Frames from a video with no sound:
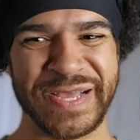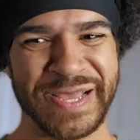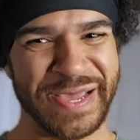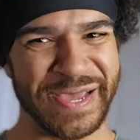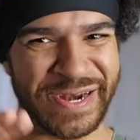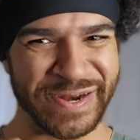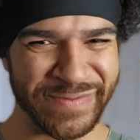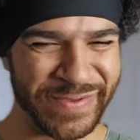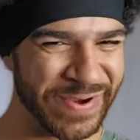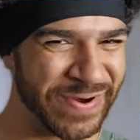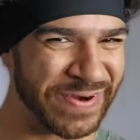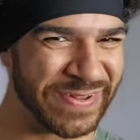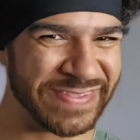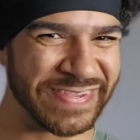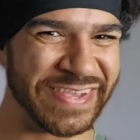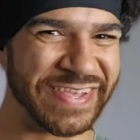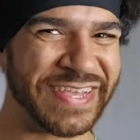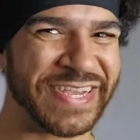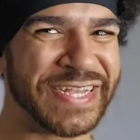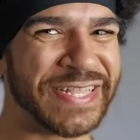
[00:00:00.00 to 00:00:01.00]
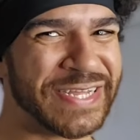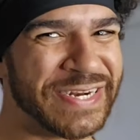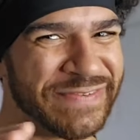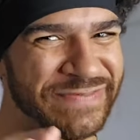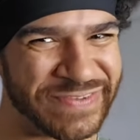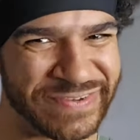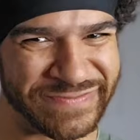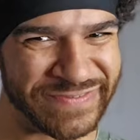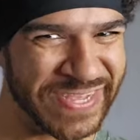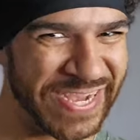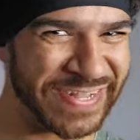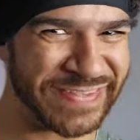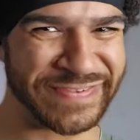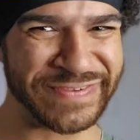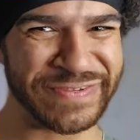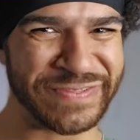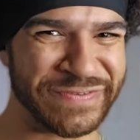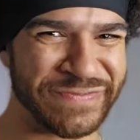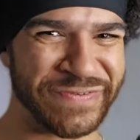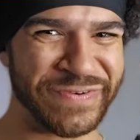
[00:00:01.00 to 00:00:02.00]
And I'm here to tell you that if you've not
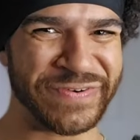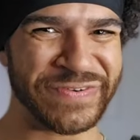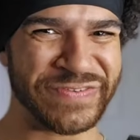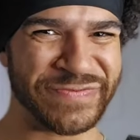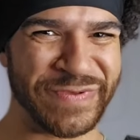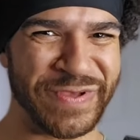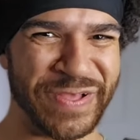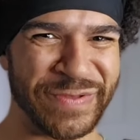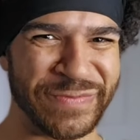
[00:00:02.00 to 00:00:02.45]
seen the first Smile